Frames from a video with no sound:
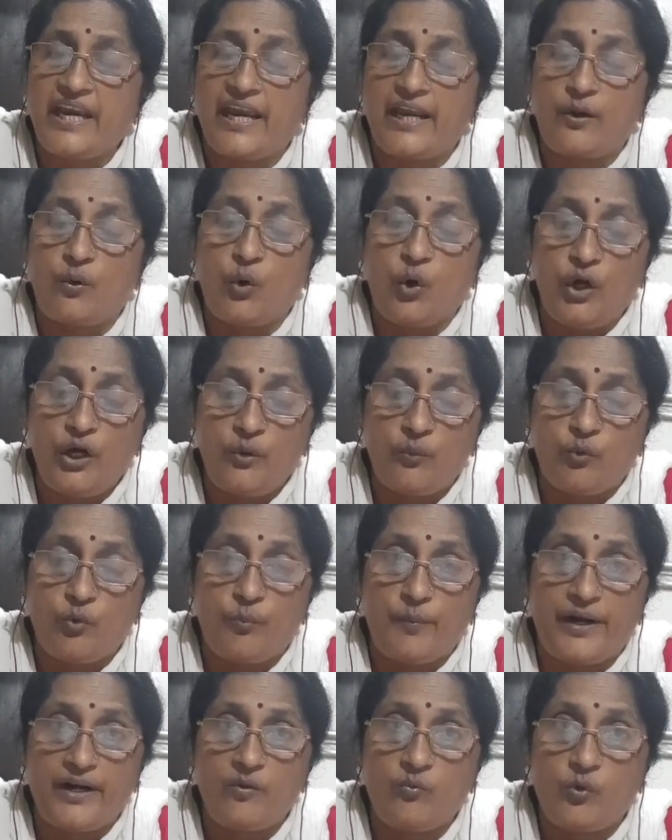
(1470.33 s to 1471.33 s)
an old
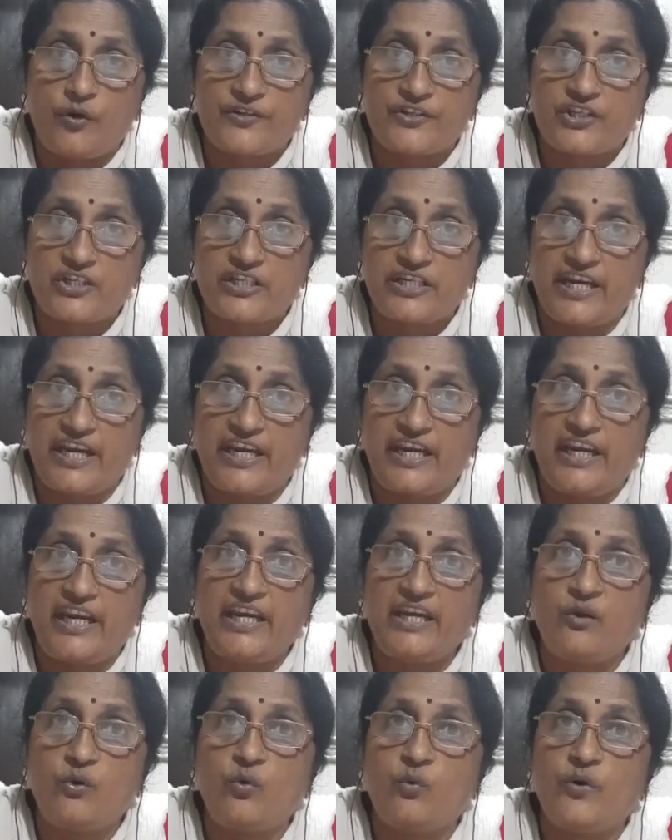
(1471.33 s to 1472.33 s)
woman was
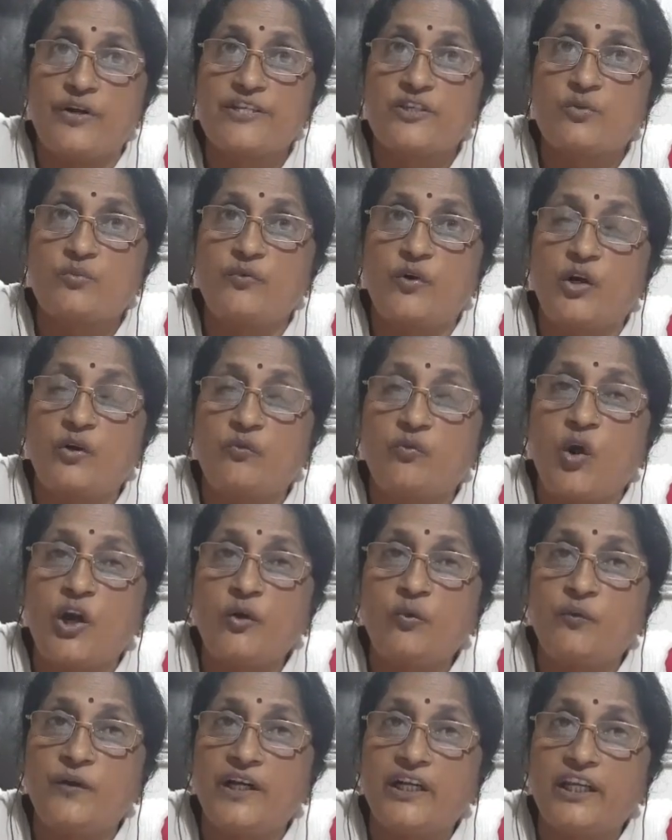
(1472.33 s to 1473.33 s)
staying, who was what
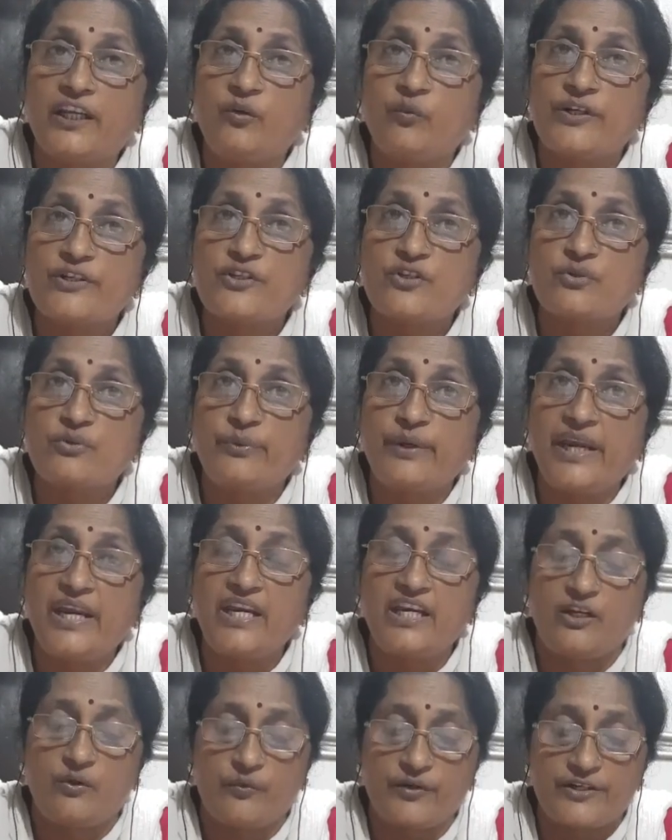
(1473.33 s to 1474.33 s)
work he was doing?